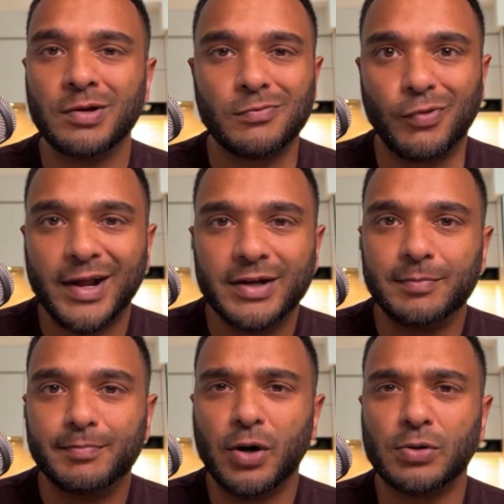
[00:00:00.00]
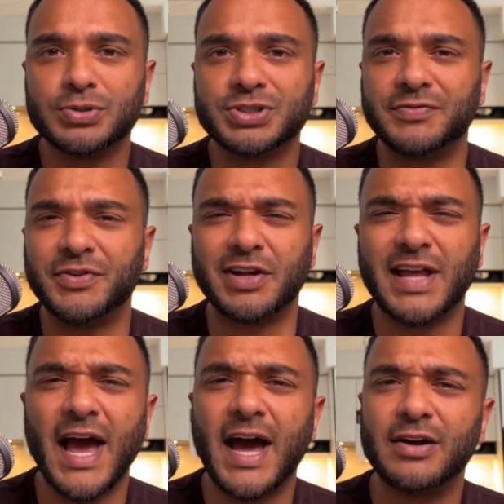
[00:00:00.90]
random posts of your
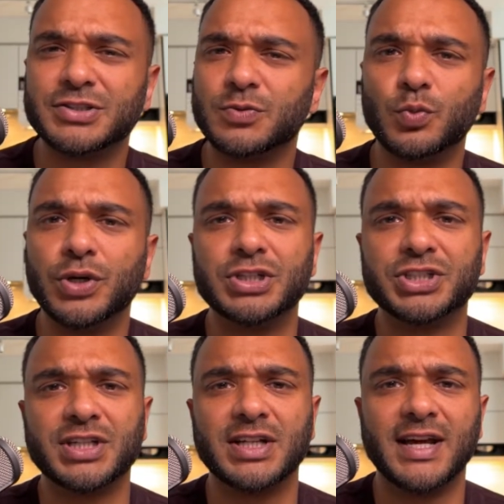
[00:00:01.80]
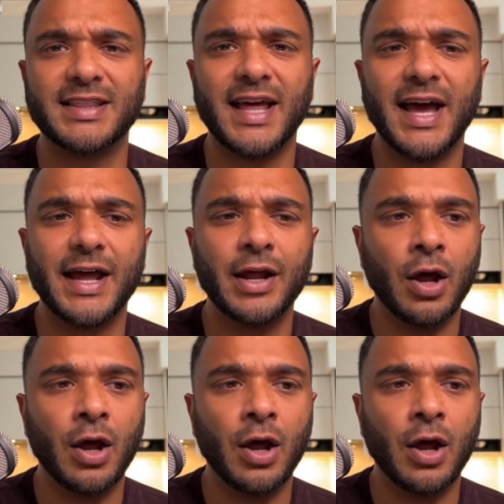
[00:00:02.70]
cat or some weird shit like that,